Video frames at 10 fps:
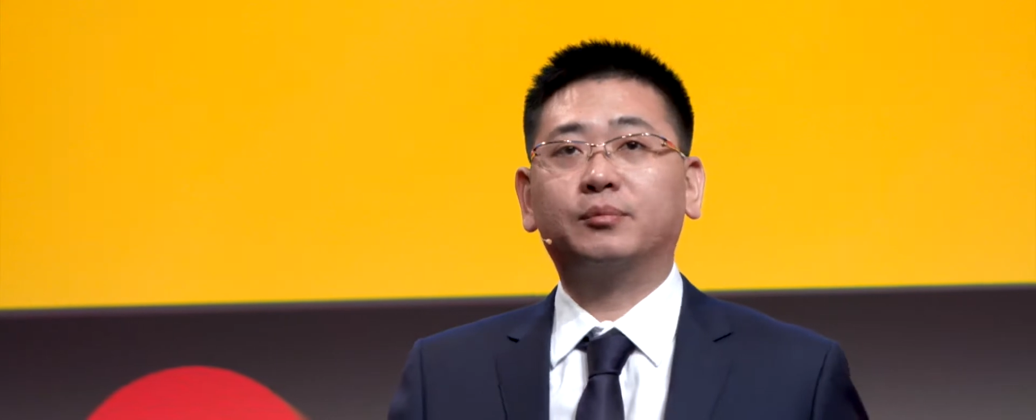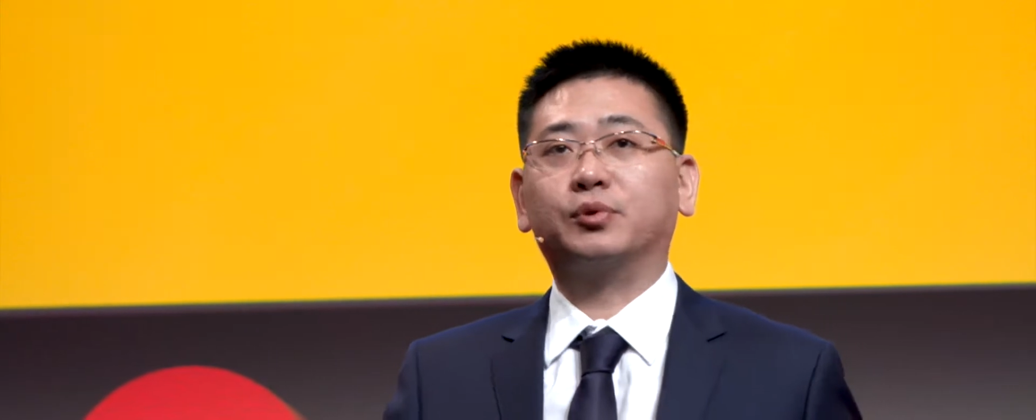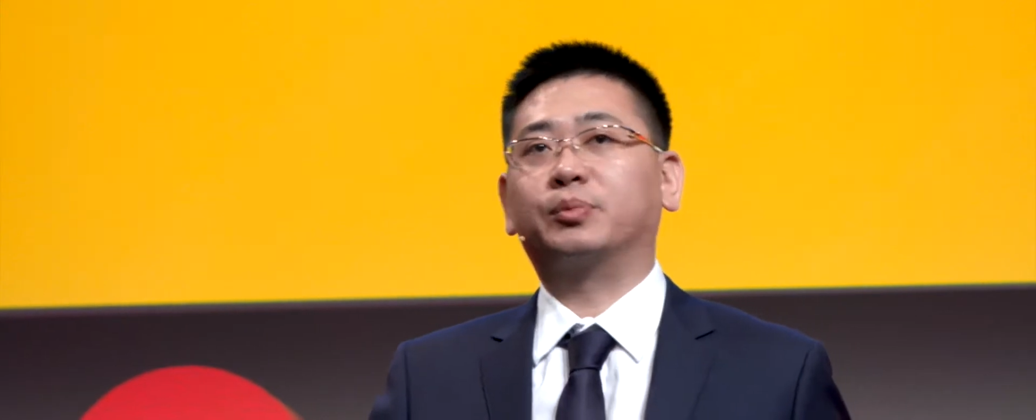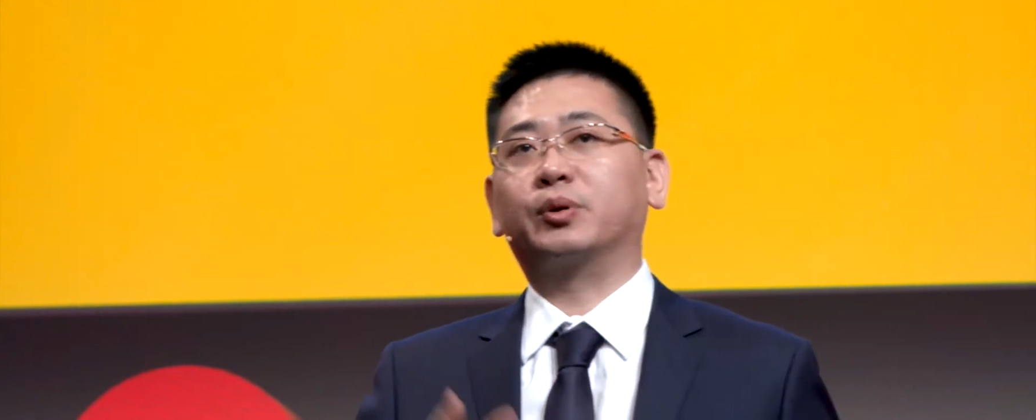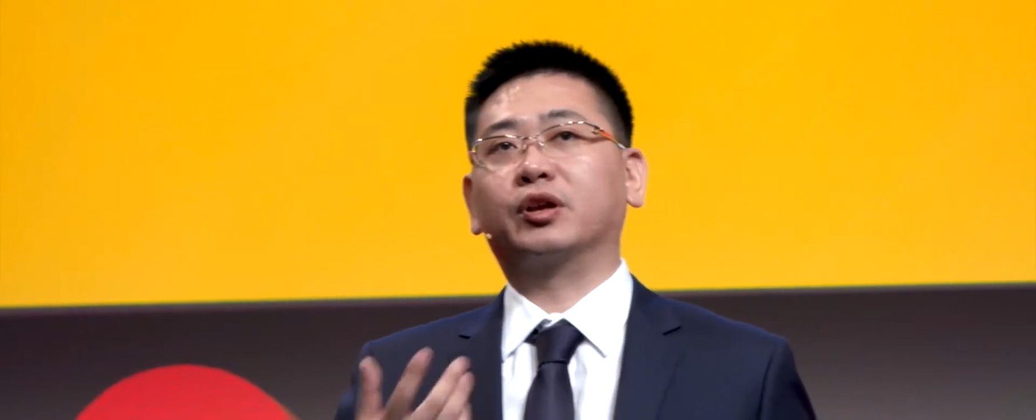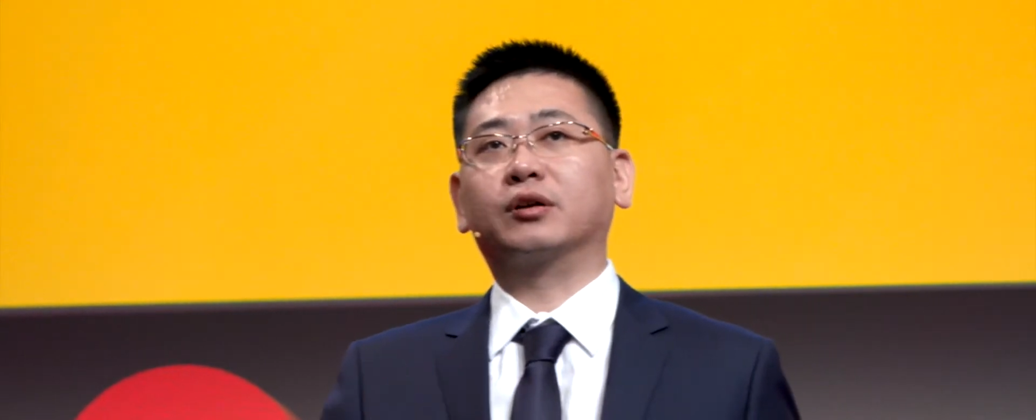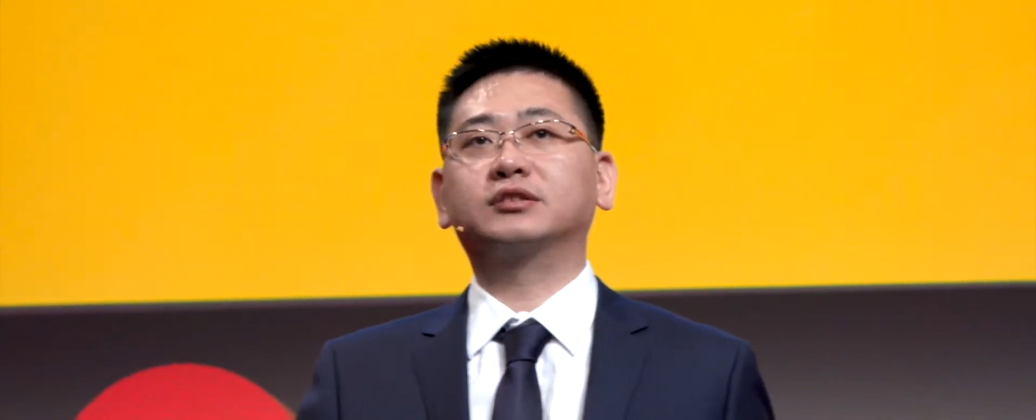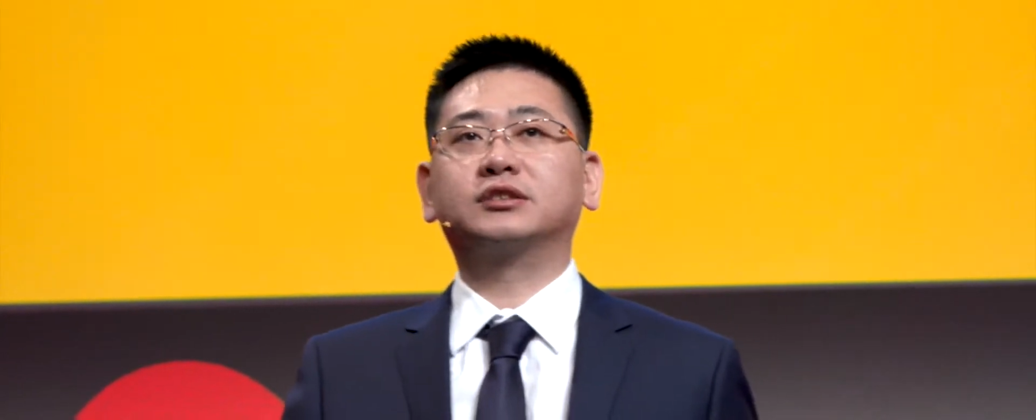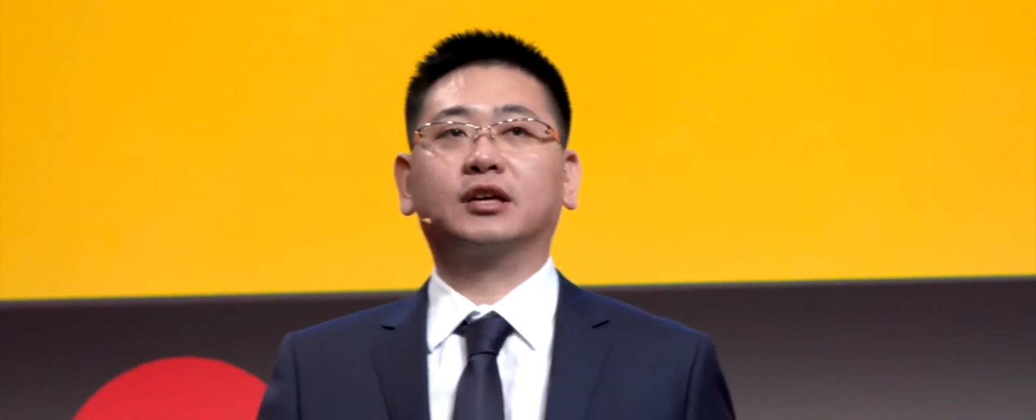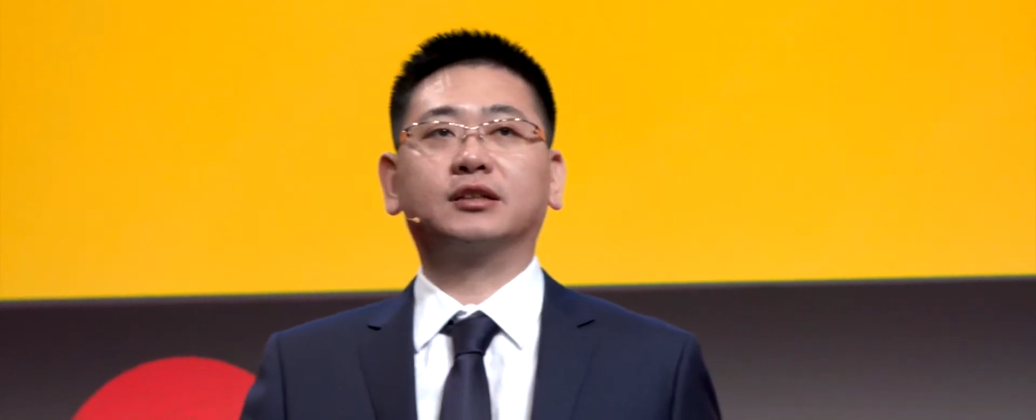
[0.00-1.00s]
to
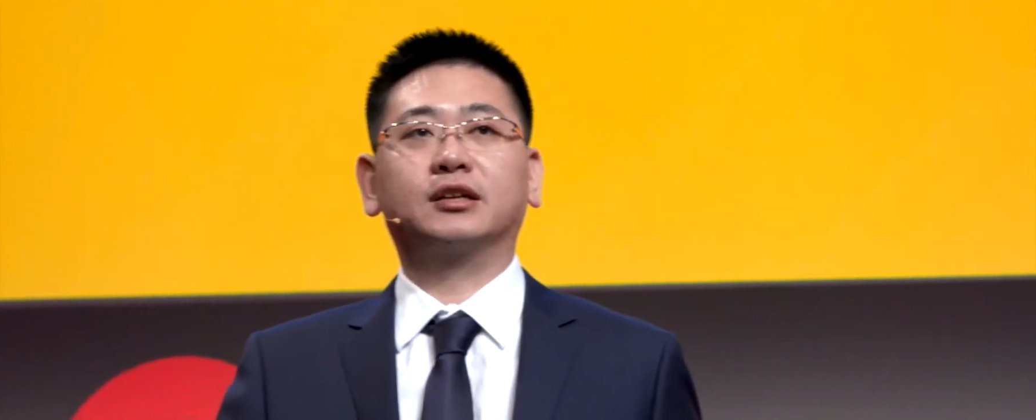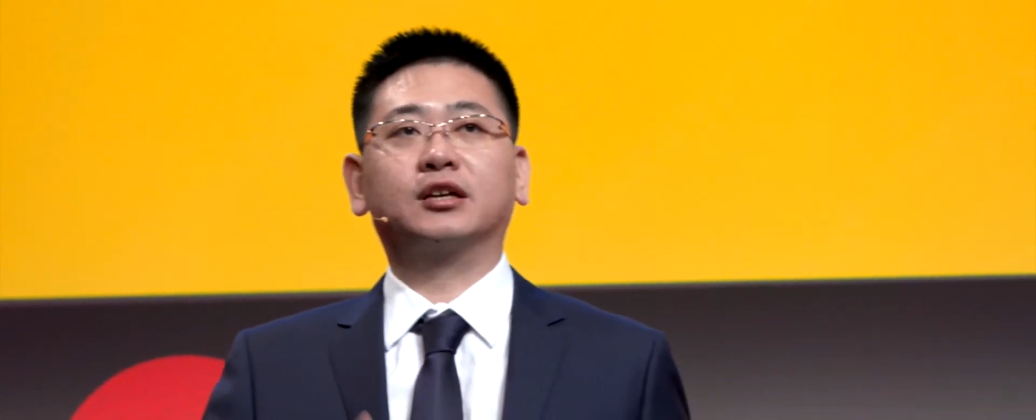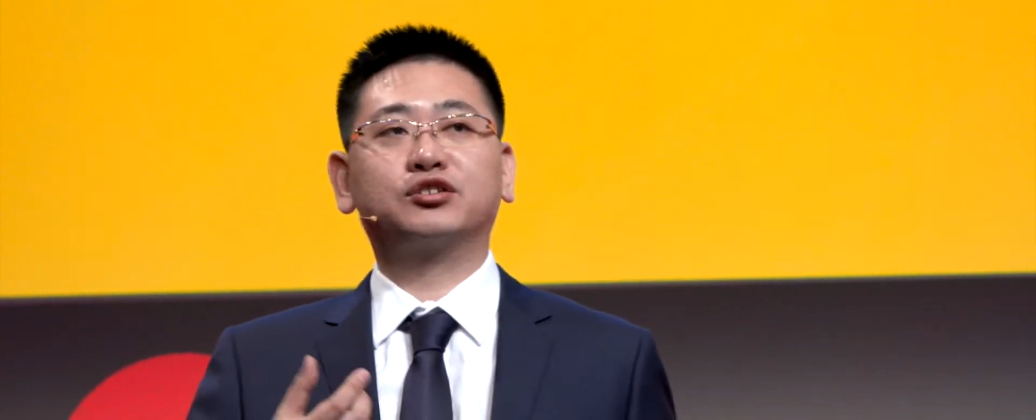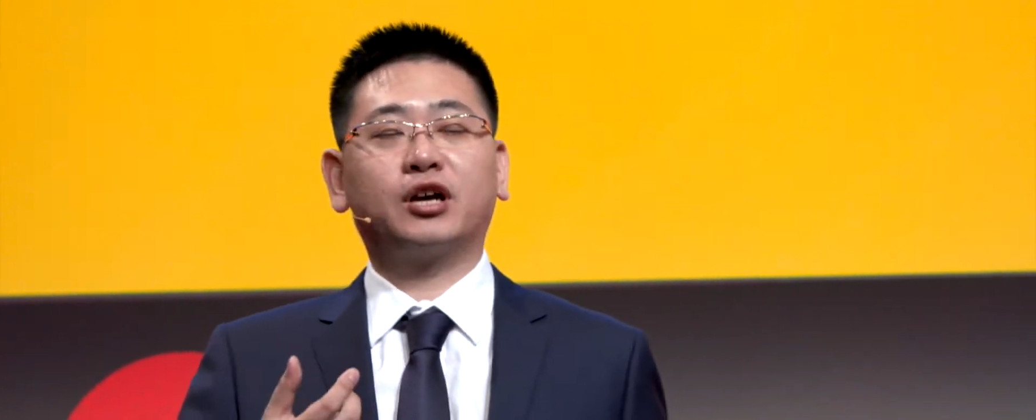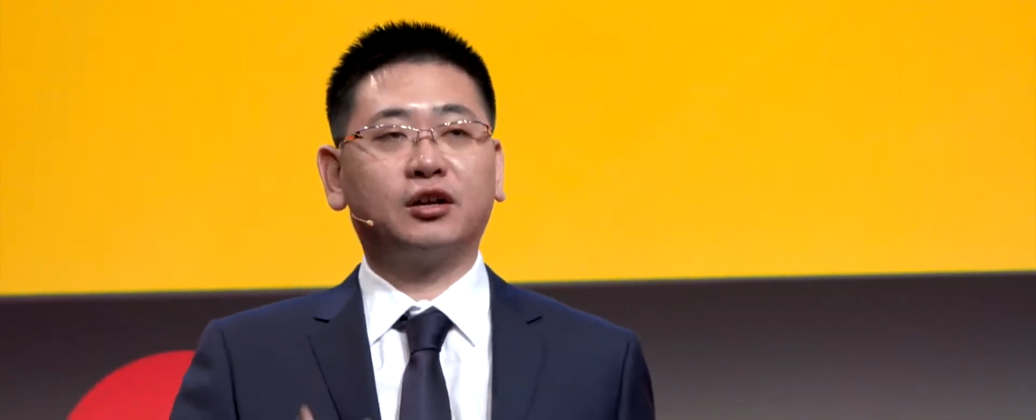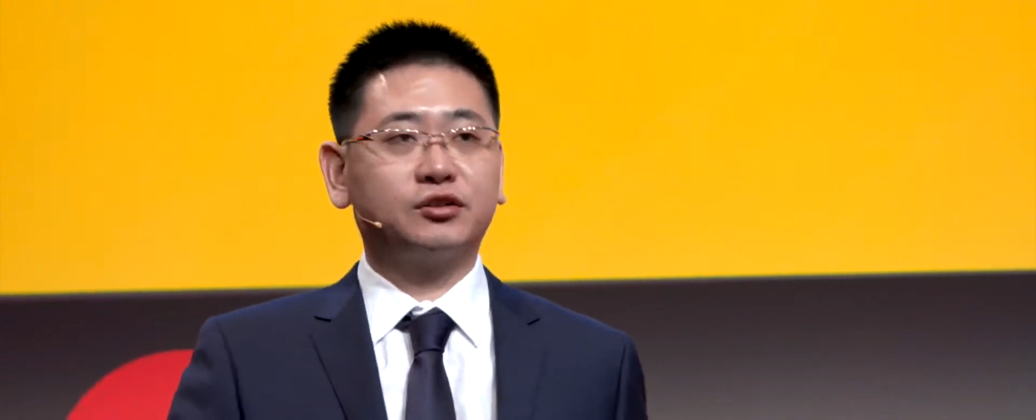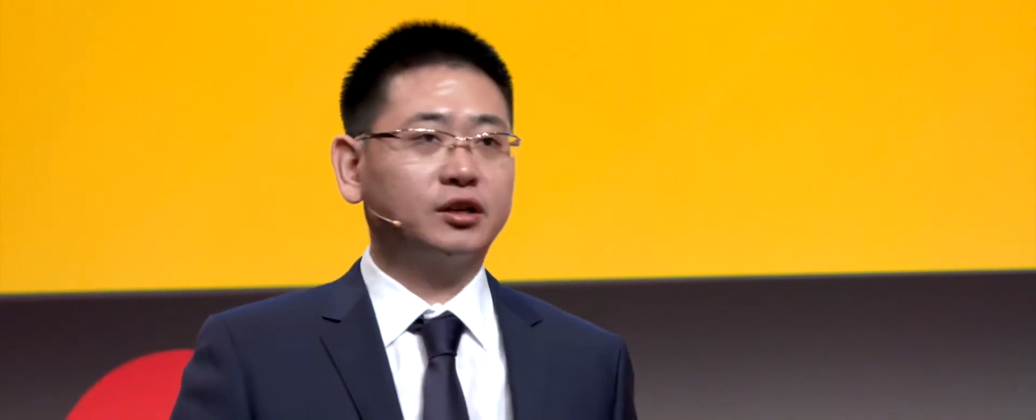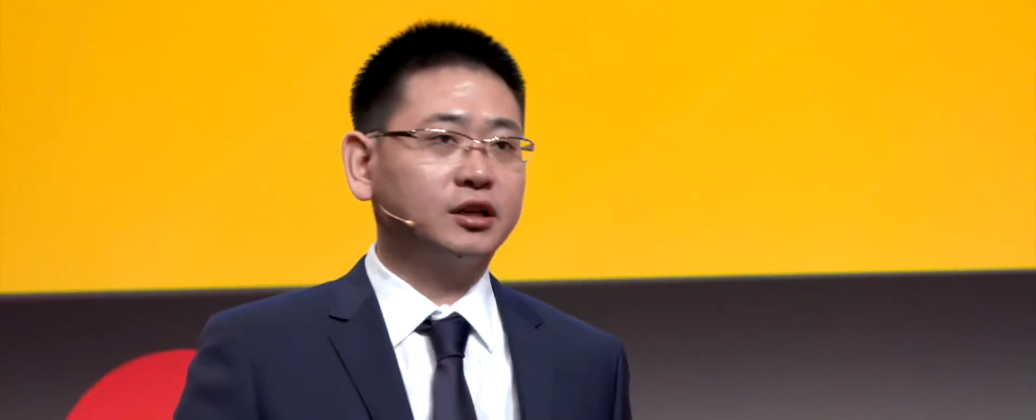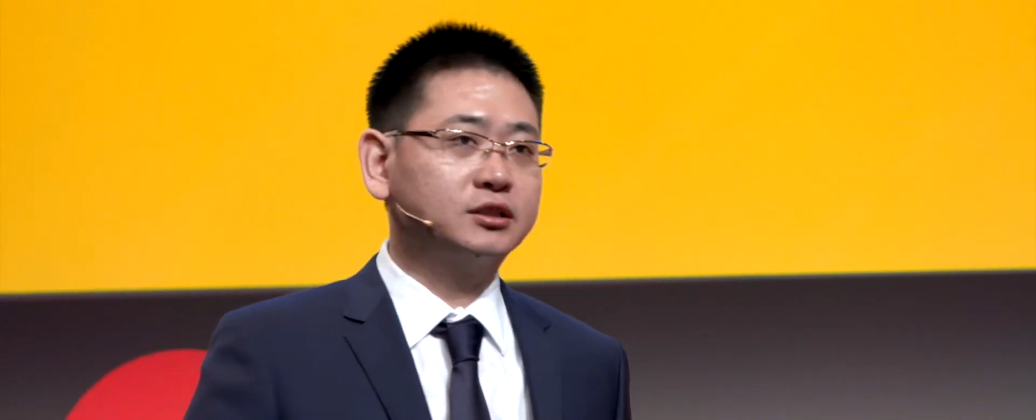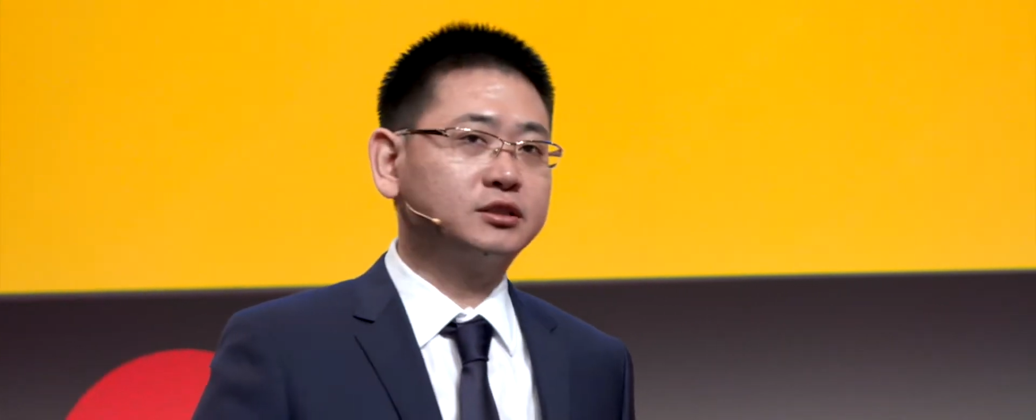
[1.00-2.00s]
produce the
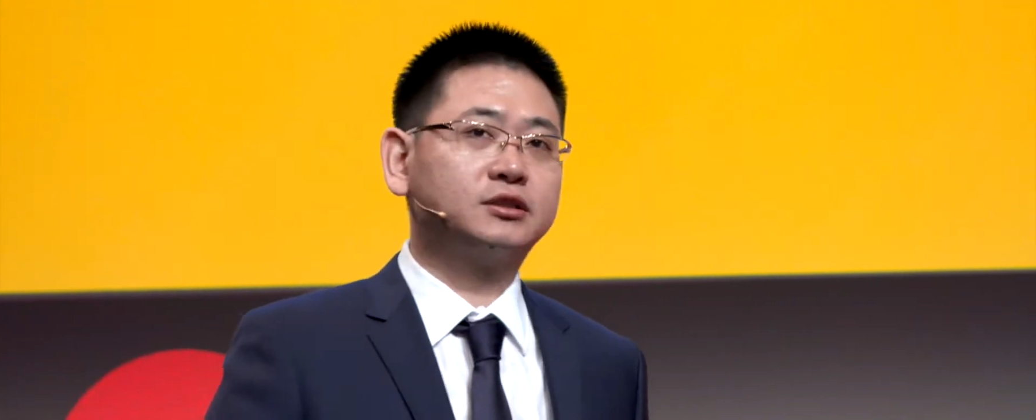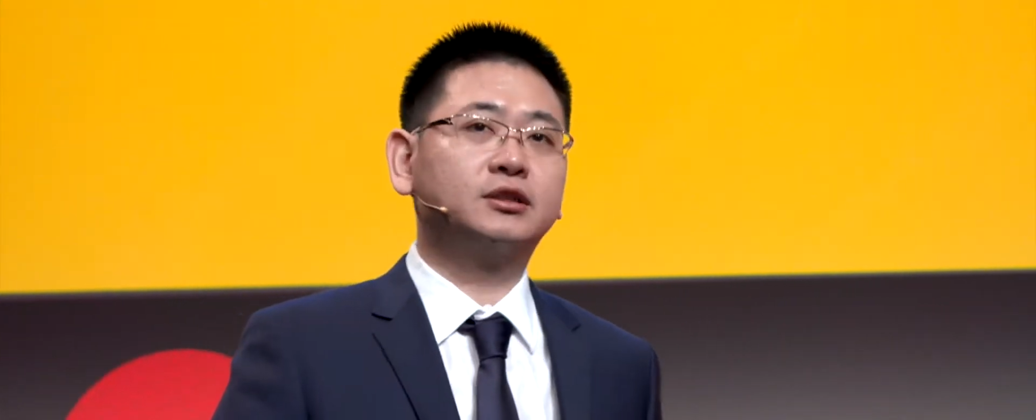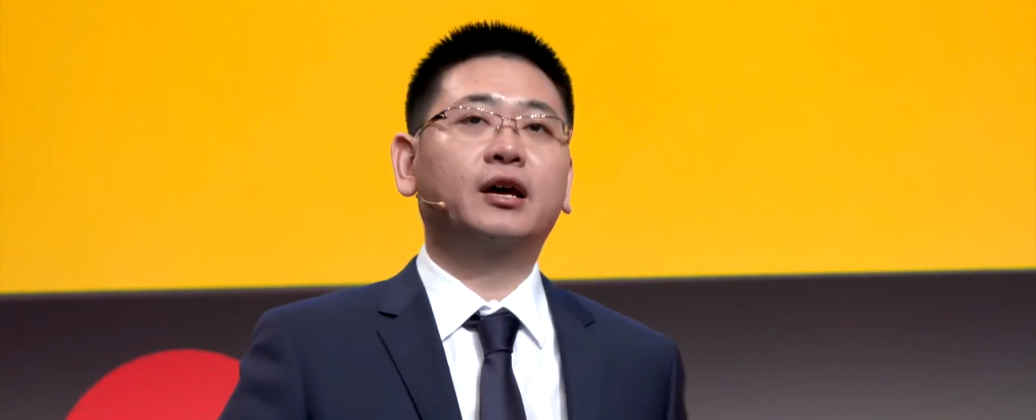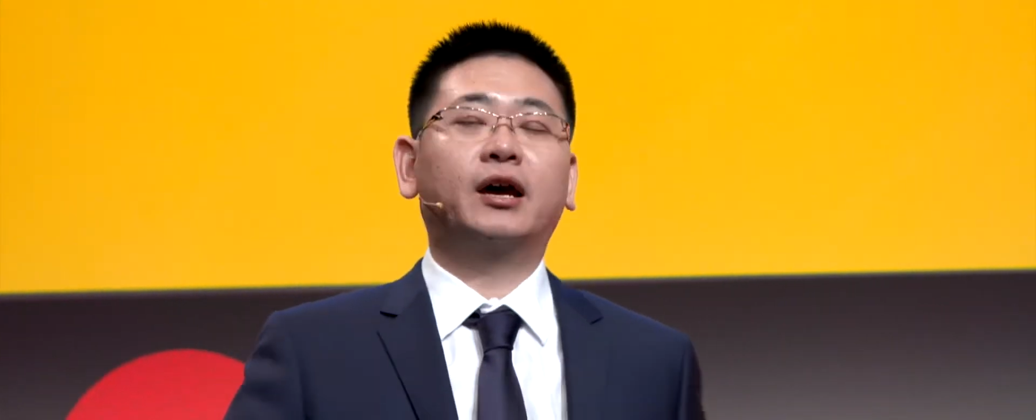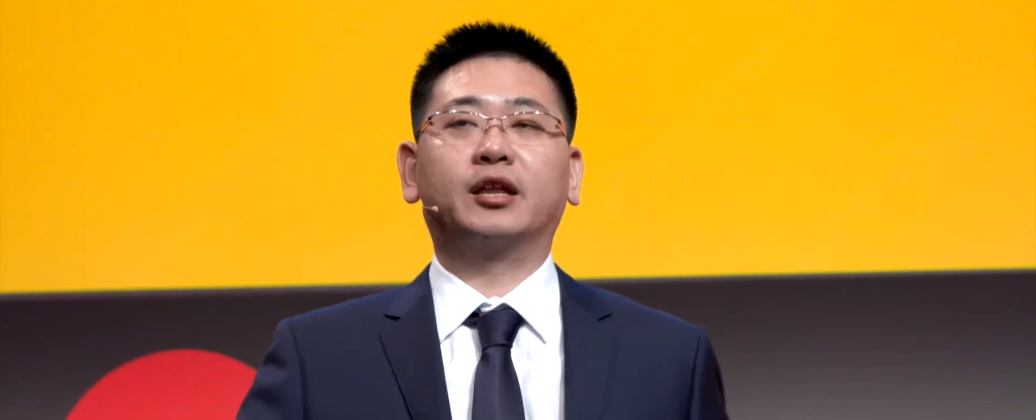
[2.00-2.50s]
chargers